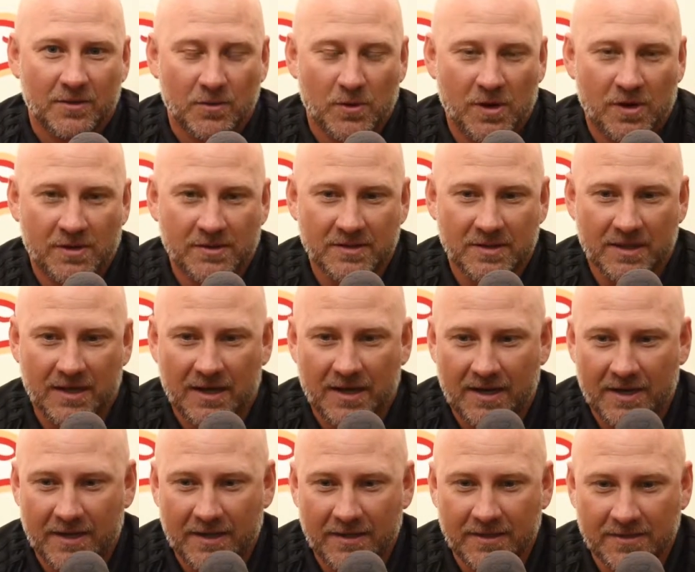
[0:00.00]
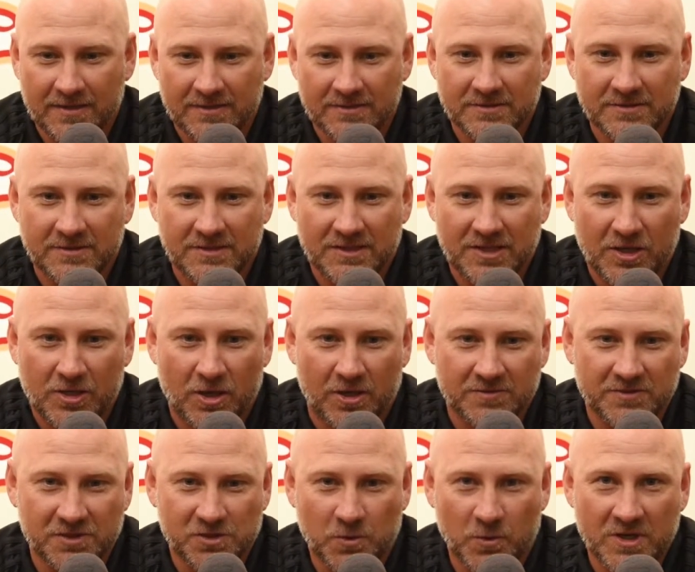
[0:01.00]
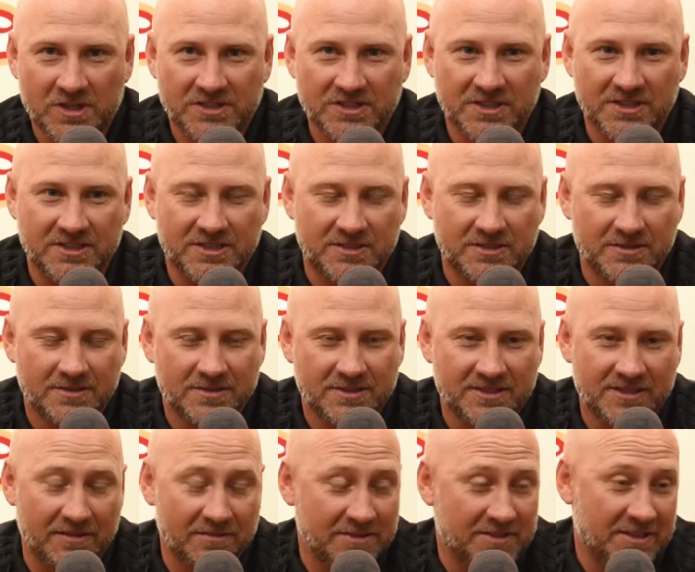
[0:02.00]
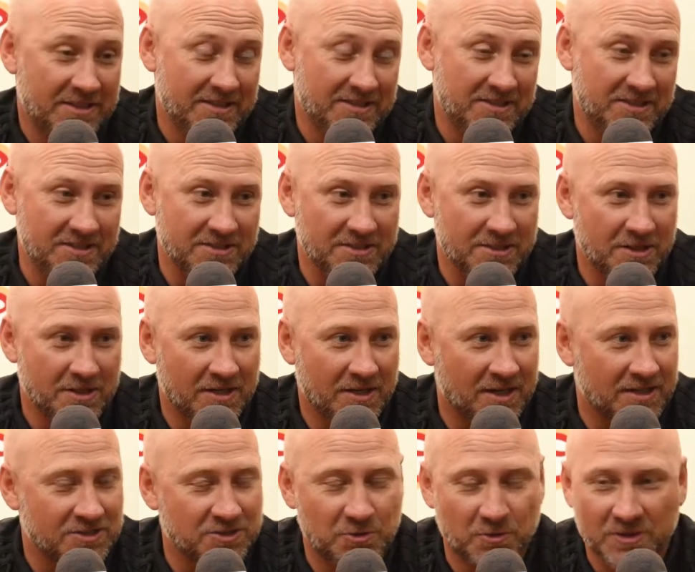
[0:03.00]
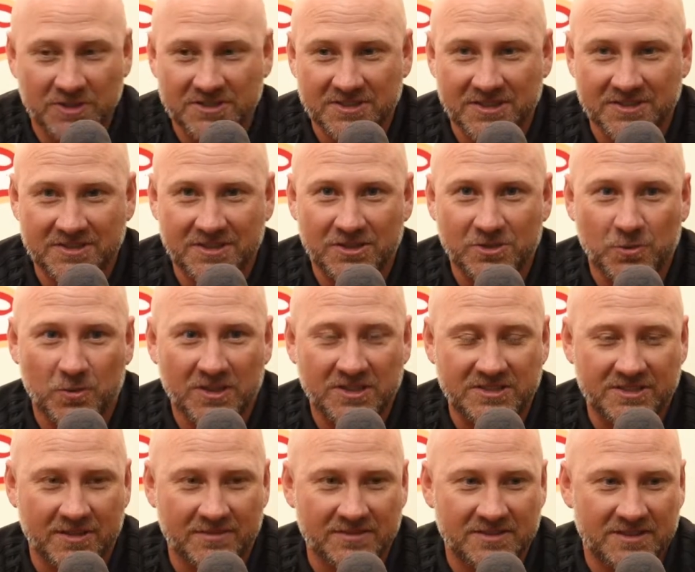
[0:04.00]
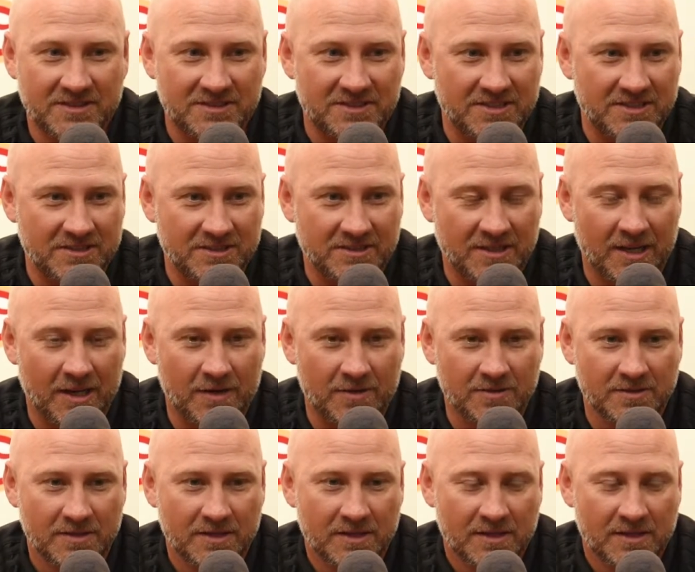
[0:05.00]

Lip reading: Well, kick off the 2017 season here. Gosh, 2017 season now.